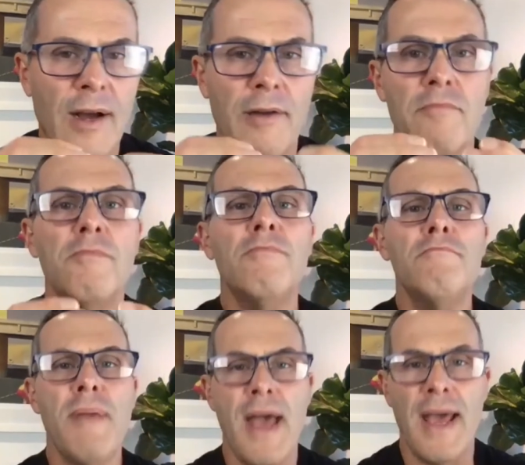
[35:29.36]

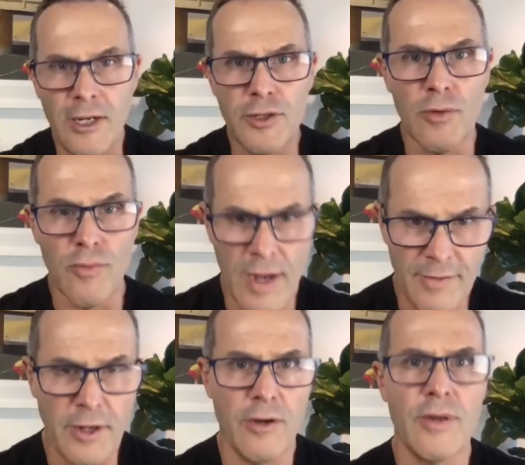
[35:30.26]
manage the
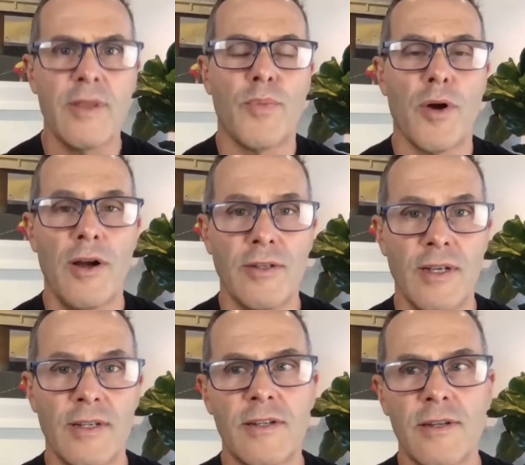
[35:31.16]
revenue in the process
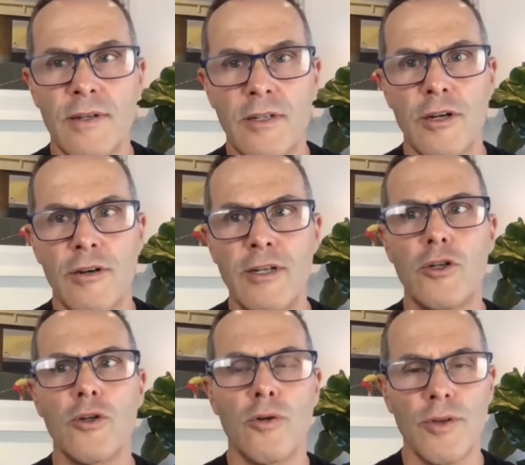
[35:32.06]
to
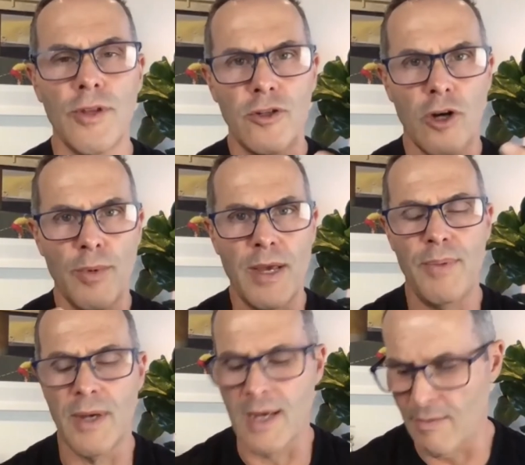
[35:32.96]
ensure that JobKeeper
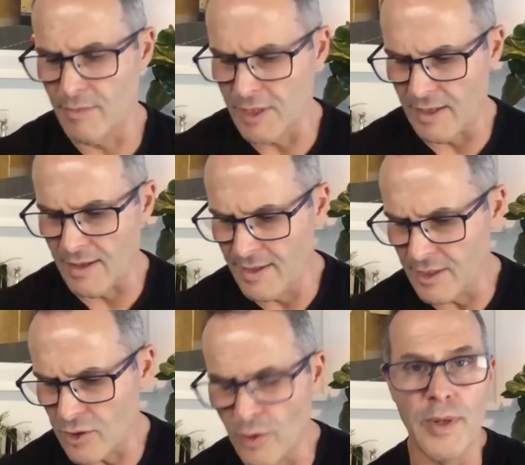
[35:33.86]
comes in? And this could
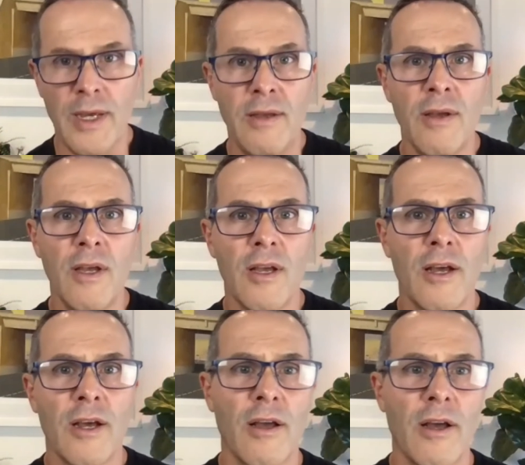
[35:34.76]
be
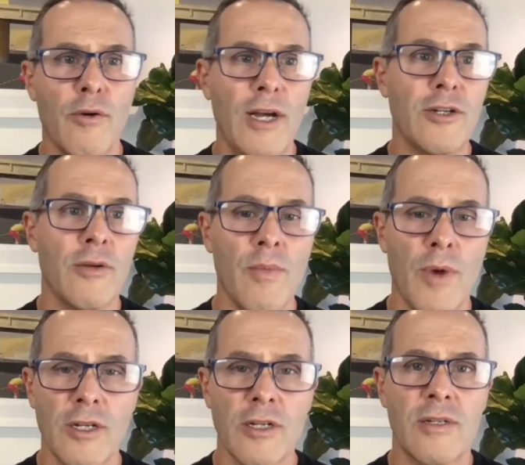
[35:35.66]
a question we might
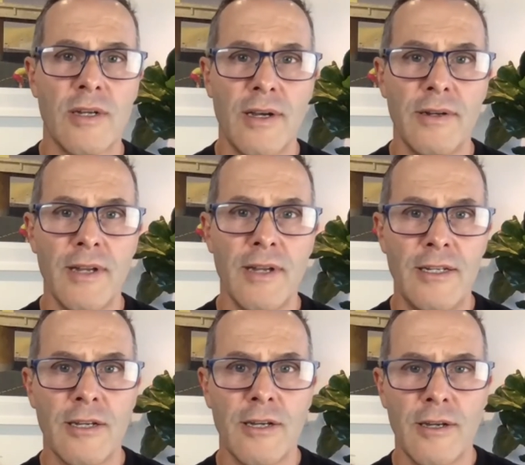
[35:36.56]
just need
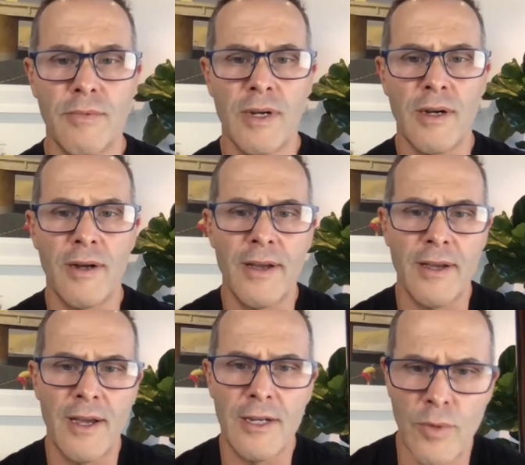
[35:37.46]
to
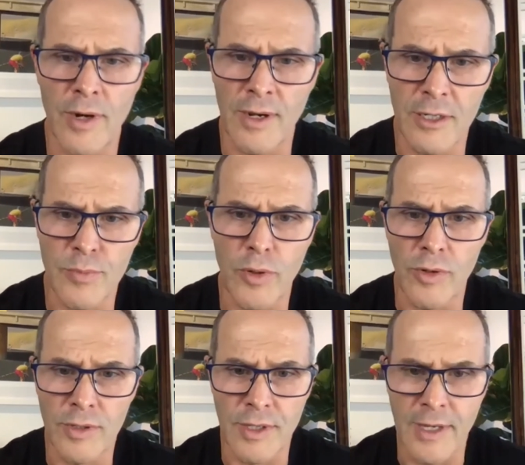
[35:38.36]
actually. Why don't I just pause
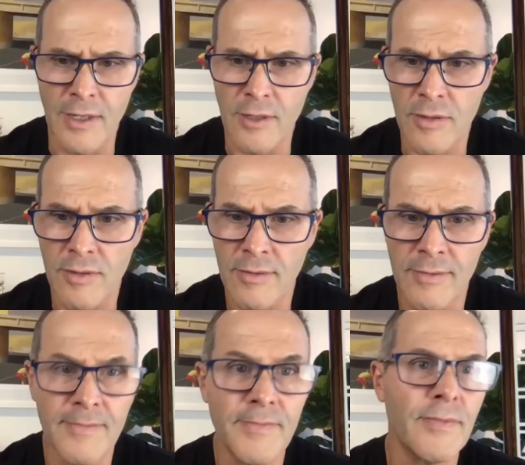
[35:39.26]
this?
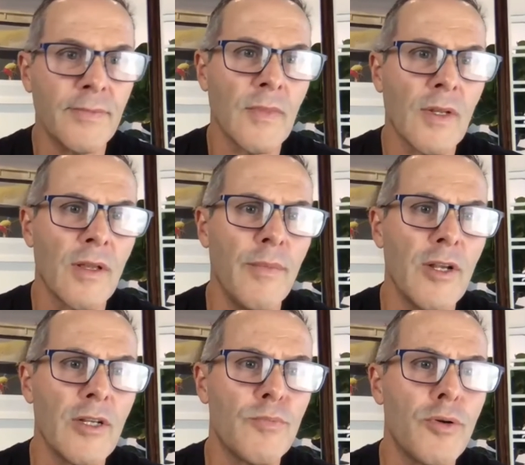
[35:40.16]
Let me
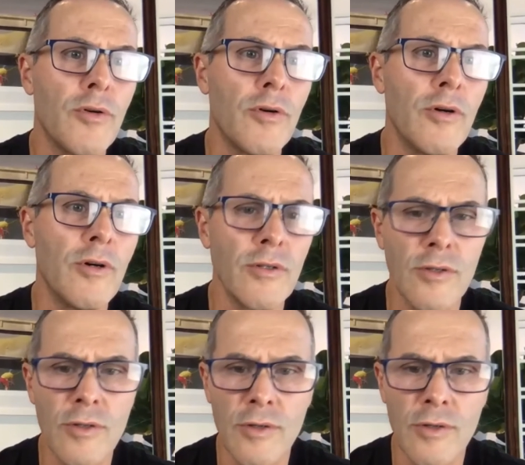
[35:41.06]
just pause.